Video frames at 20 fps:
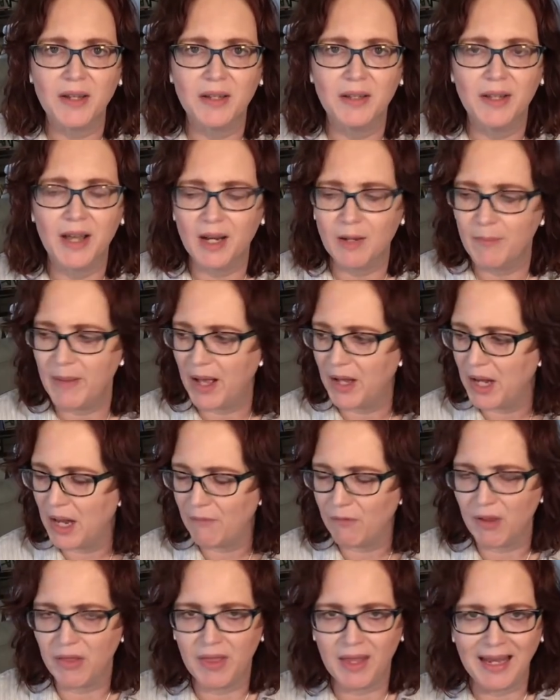Not about
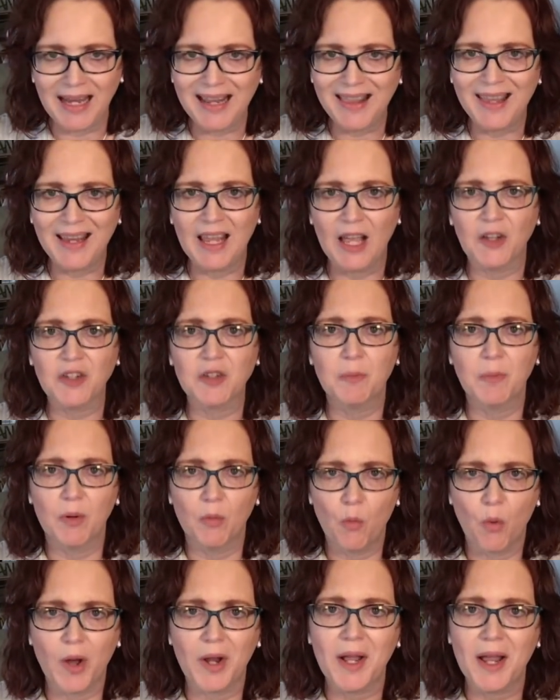anything else, but
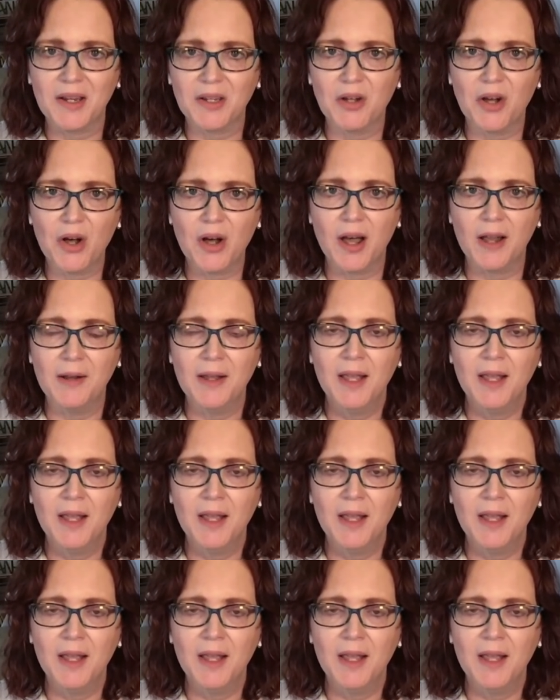what I taught.